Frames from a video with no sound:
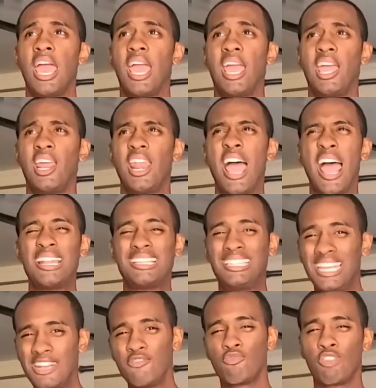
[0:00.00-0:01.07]
and I
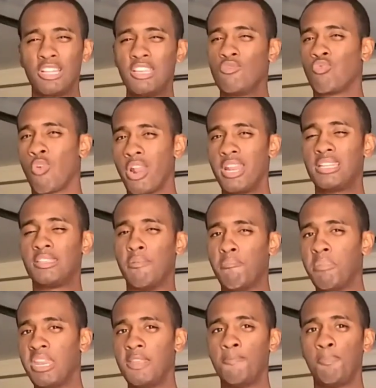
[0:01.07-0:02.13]
didn't really run into
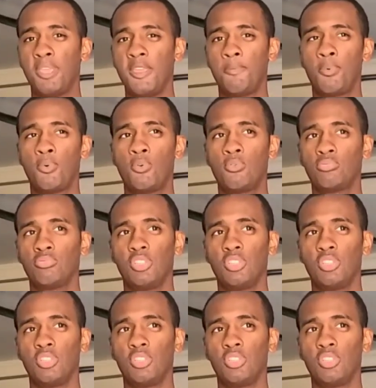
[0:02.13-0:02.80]
many people,